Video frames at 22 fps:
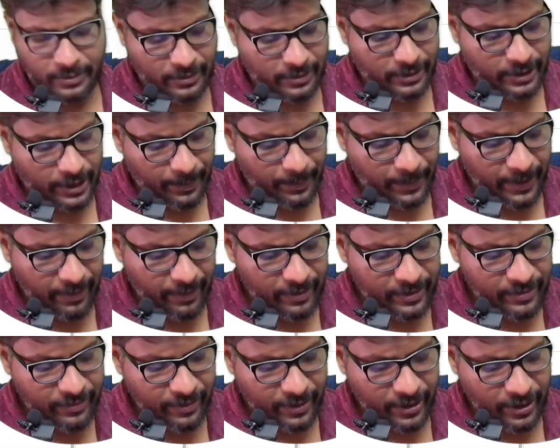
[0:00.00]
In the
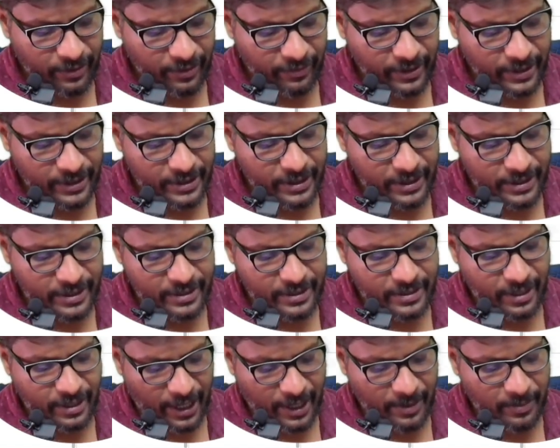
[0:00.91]
previous video, we just
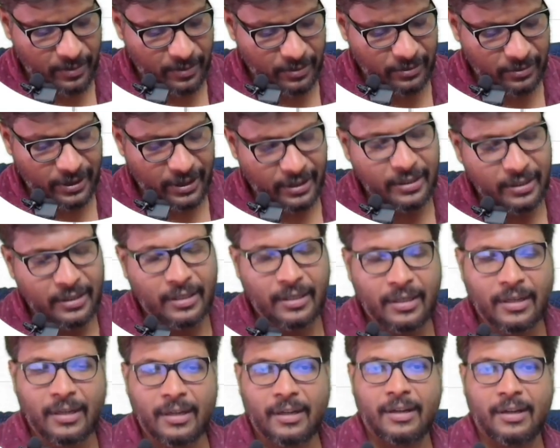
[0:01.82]
saw about
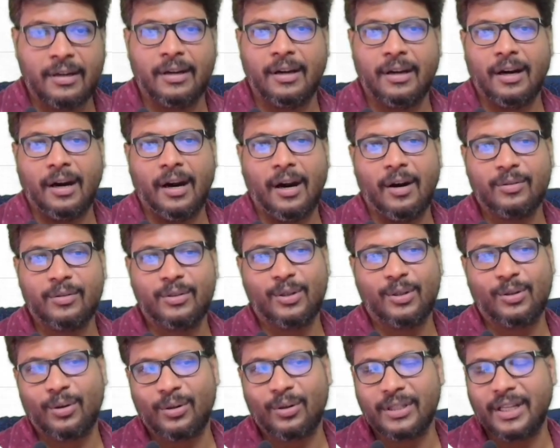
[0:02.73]
how to
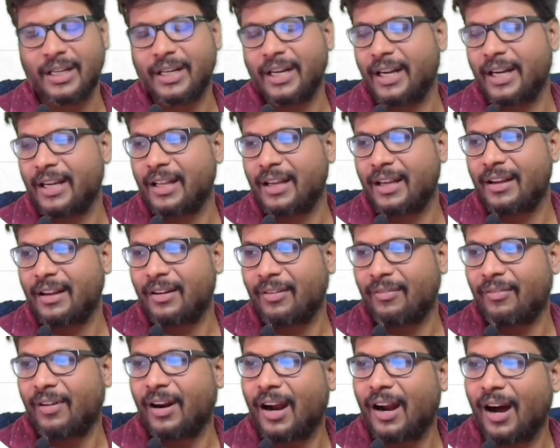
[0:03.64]
load the data,
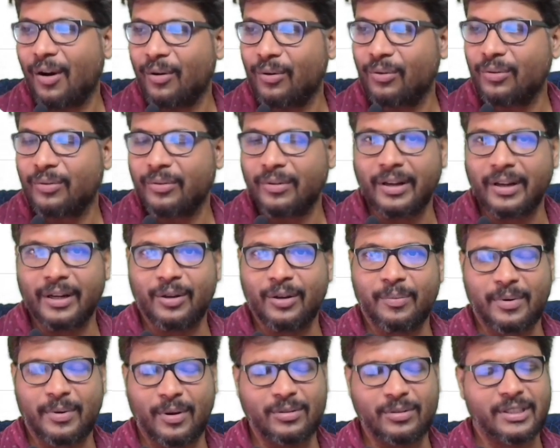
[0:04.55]
how
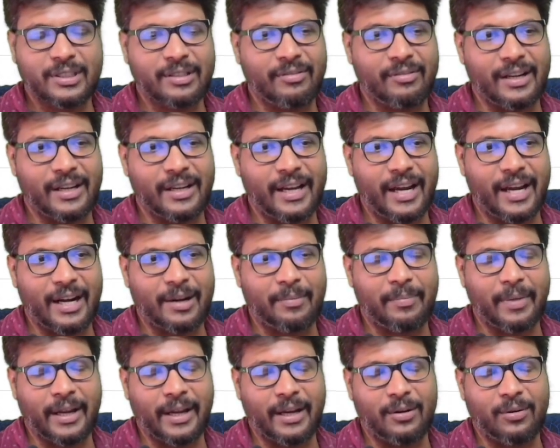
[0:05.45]
browser will react
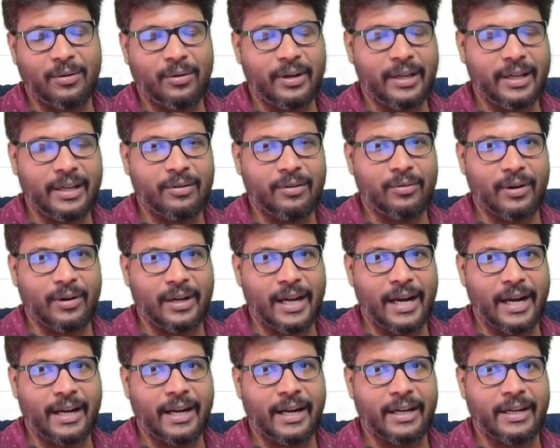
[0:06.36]
by loading 1
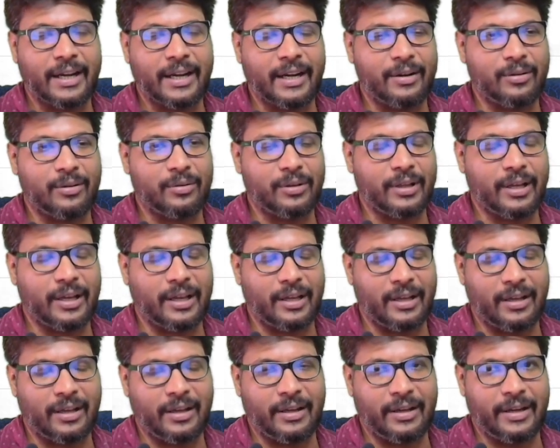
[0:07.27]
lakh data into the
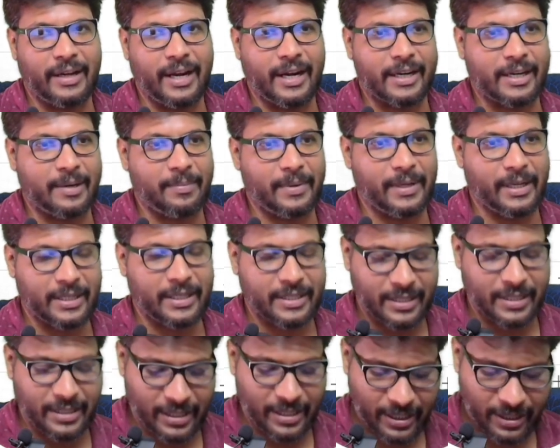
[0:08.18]
React
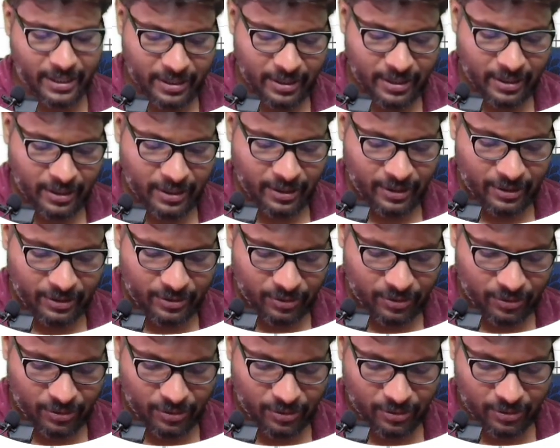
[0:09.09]
application, right?
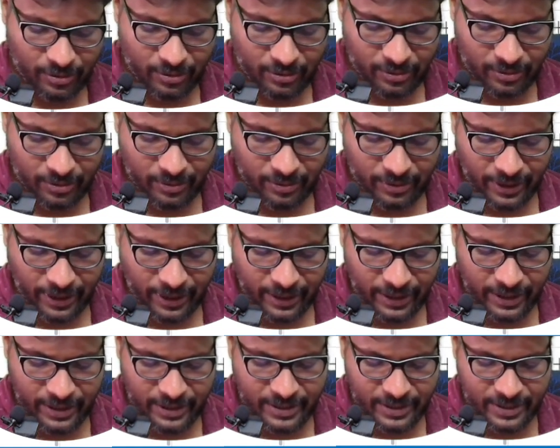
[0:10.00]
So in
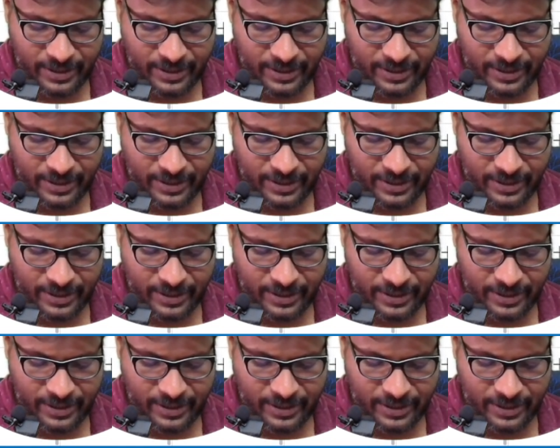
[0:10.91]
this